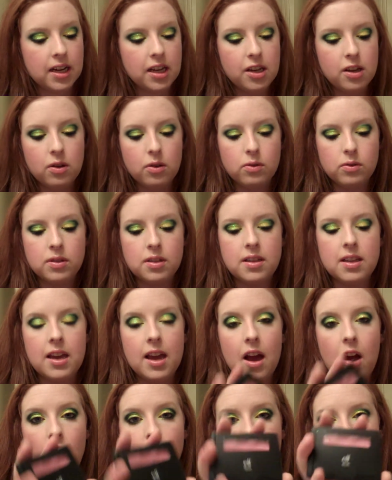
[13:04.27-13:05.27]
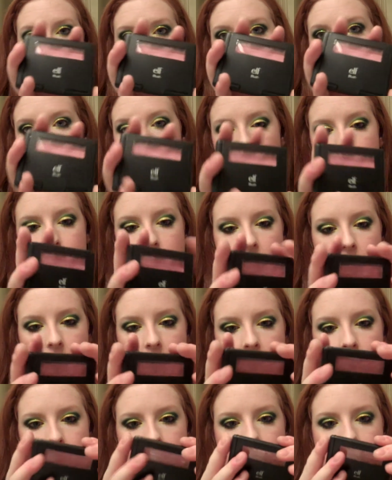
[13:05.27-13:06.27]
and I used the e.l.f. blush,
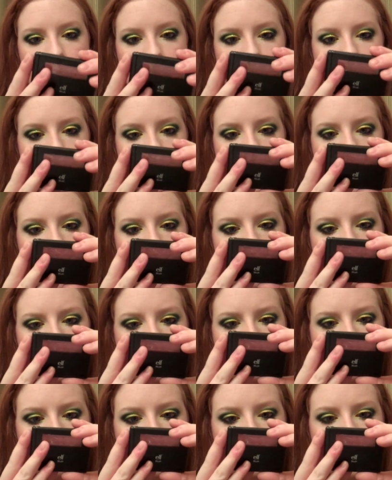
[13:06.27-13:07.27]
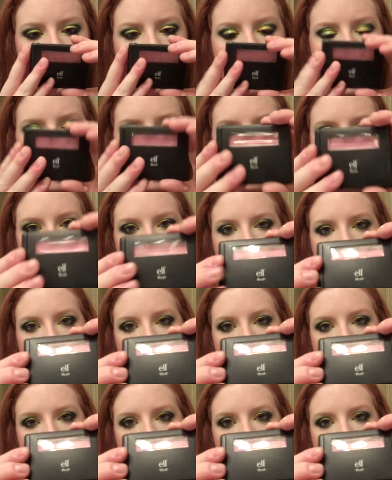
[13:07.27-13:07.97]
and this is Fuchsia